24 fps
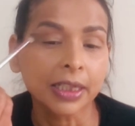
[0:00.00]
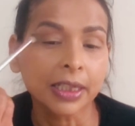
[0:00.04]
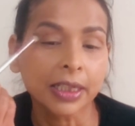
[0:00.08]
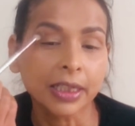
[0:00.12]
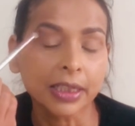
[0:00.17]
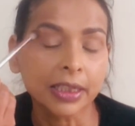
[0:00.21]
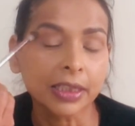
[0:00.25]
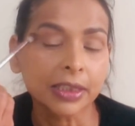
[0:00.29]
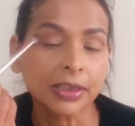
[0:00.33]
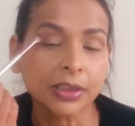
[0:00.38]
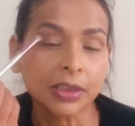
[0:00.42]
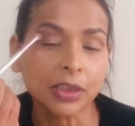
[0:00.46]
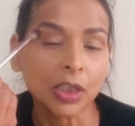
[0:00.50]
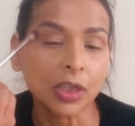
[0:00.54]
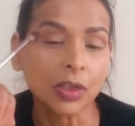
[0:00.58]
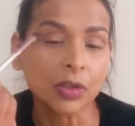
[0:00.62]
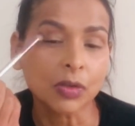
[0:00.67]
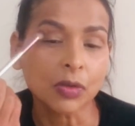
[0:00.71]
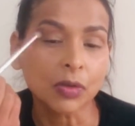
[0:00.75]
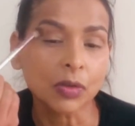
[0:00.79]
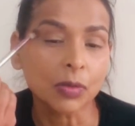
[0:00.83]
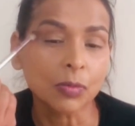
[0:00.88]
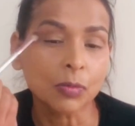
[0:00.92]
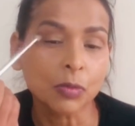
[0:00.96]
in
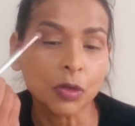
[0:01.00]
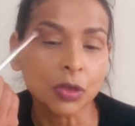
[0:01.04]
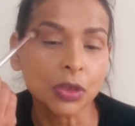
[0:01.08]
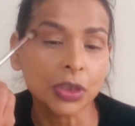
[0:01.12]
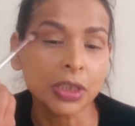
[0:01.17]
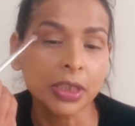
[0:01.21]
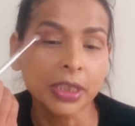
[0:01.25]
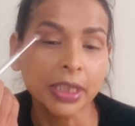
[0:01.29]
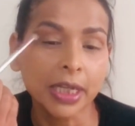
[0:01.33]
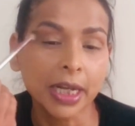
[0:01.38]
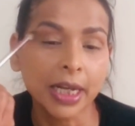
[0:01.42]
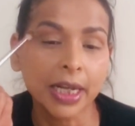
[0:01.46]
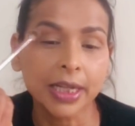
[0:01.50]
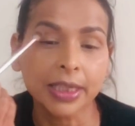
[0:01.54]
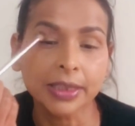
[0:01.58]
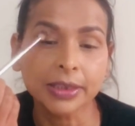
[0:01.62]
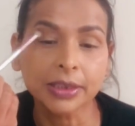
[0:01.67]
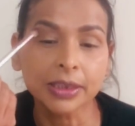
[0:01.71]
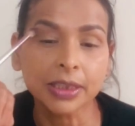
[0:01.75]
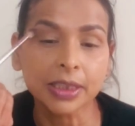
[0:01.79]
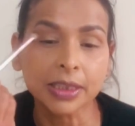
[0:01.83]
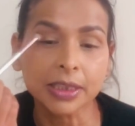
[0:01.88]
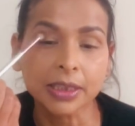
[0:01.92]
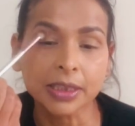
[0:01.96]
circular motion and
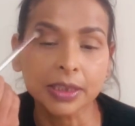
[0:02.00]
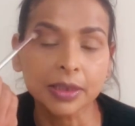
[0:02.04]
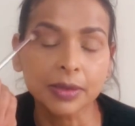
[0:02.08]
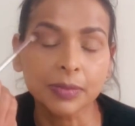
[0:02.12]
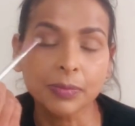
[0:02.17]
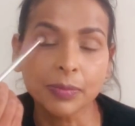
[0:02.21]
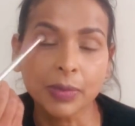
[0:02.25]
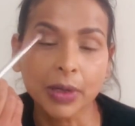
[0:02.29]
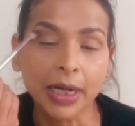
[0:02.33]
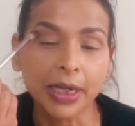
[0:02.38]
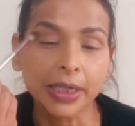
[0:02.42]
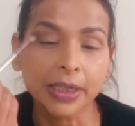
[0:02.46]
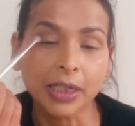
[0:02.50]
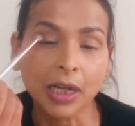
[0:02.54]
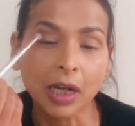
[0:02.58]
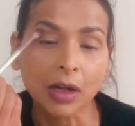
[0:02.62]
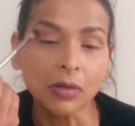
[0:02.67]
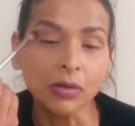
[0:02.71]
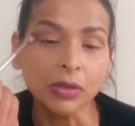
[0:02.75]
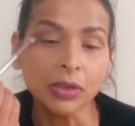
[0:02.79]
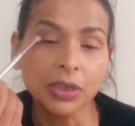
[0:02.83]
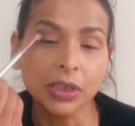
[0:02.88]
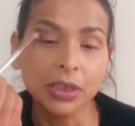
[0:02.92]
just blend out.